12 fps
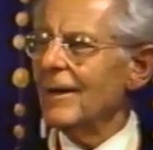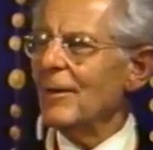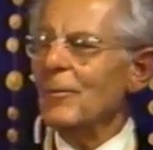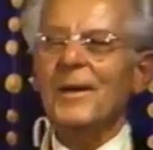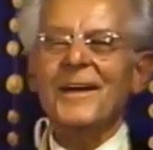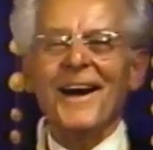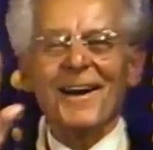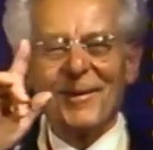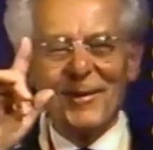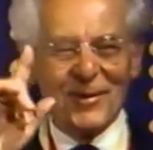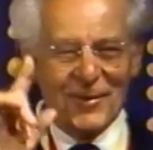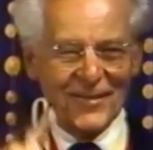
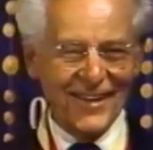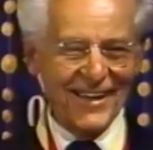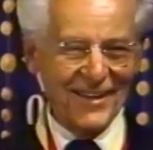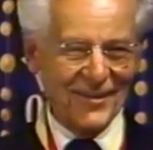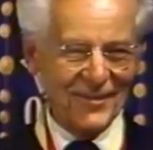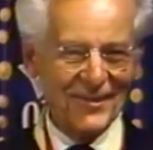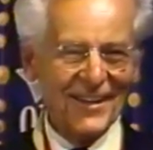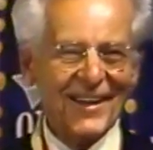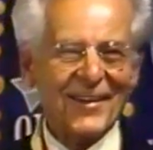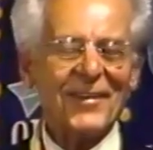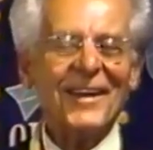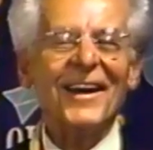Ricardo, thank you.
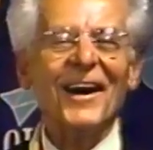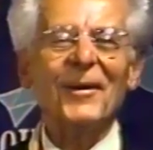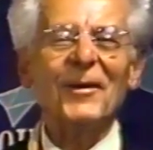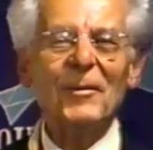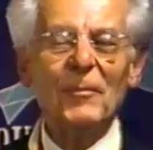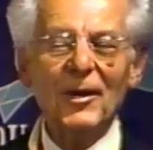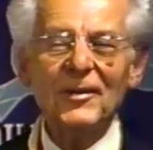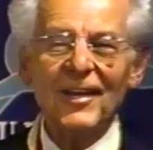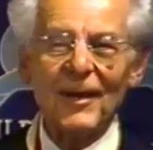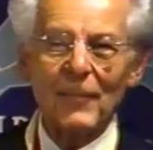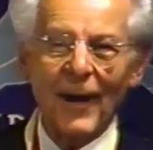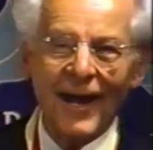Ricardo
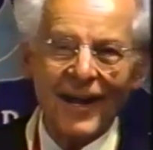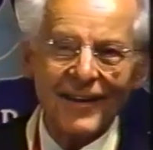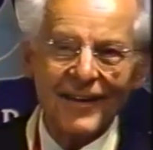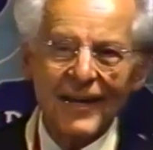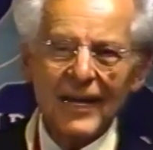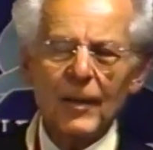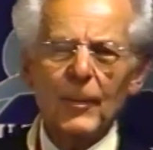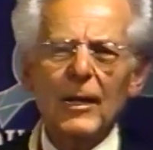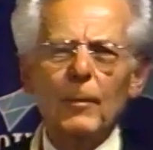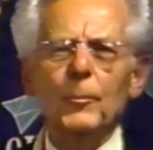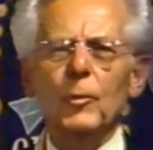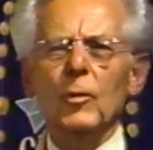Montalban. He made a
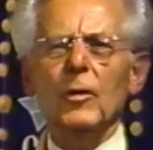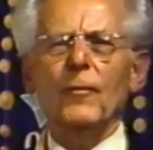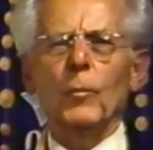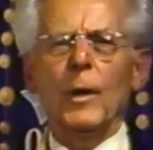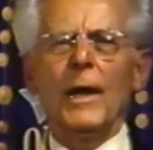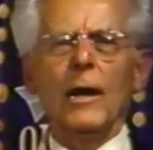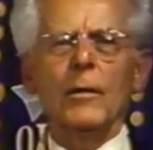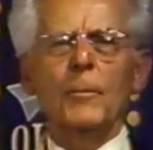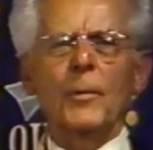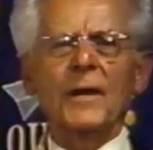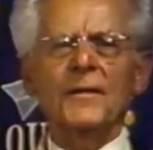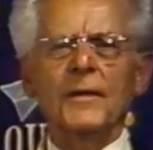beautiful 1-hour
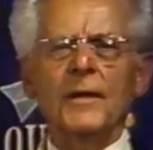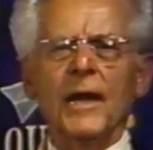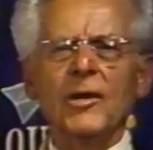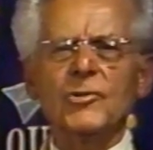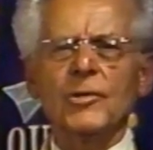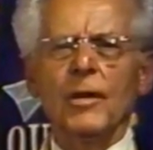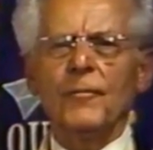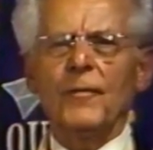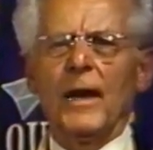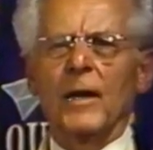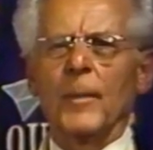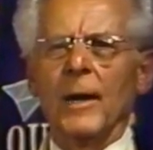presentation of
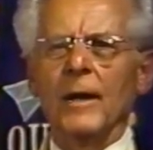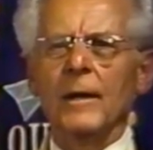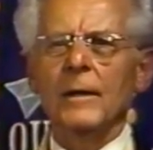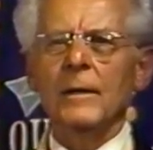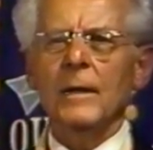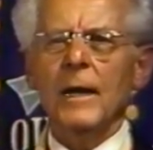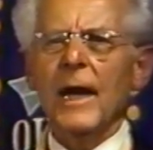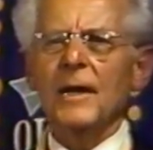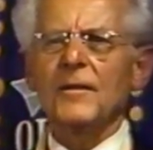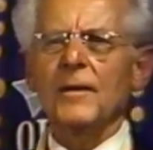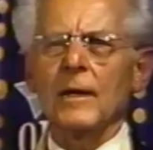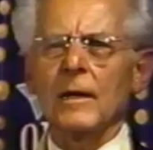Fatima.
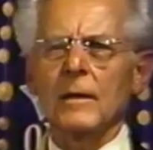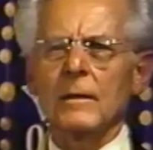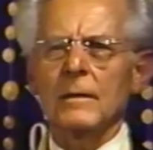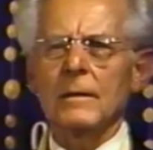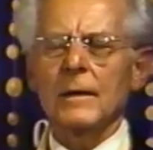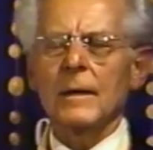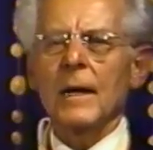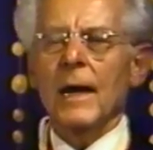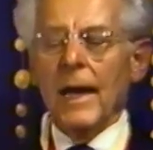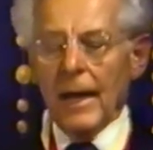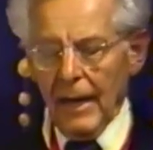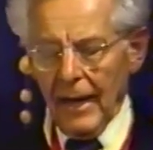Excellent.
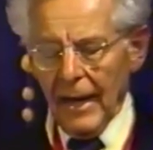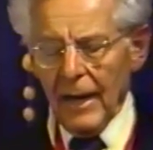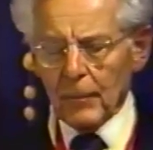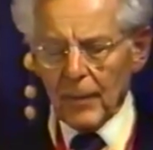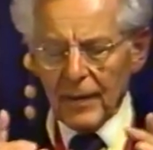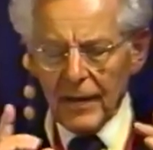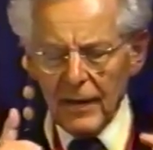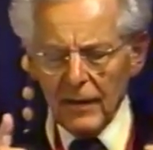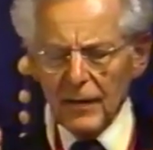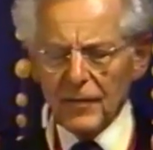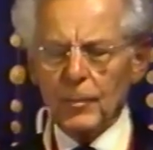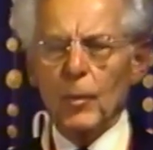But in
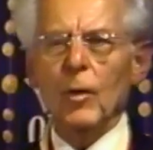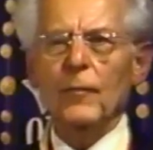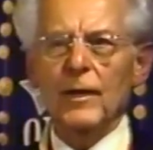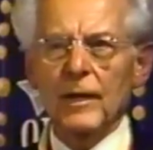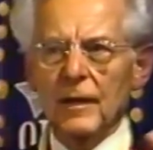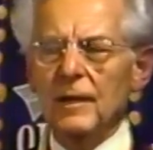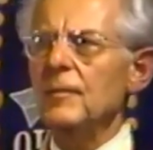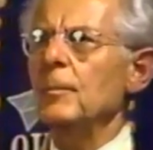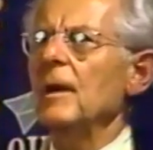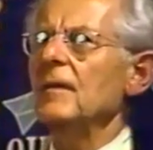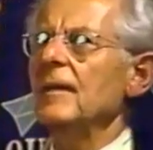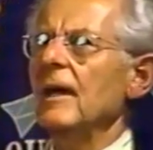this movie and in this
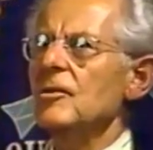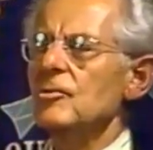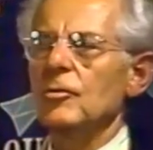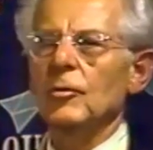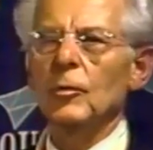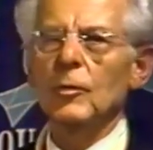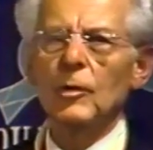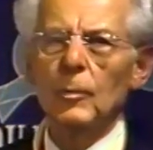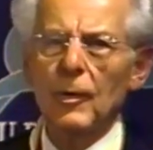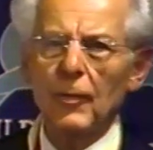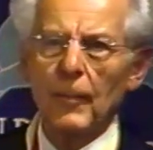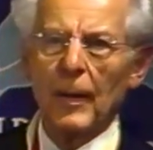presentation too, you will
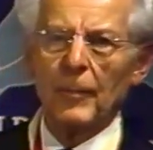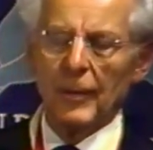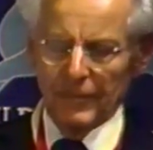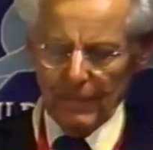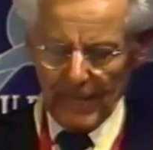remember,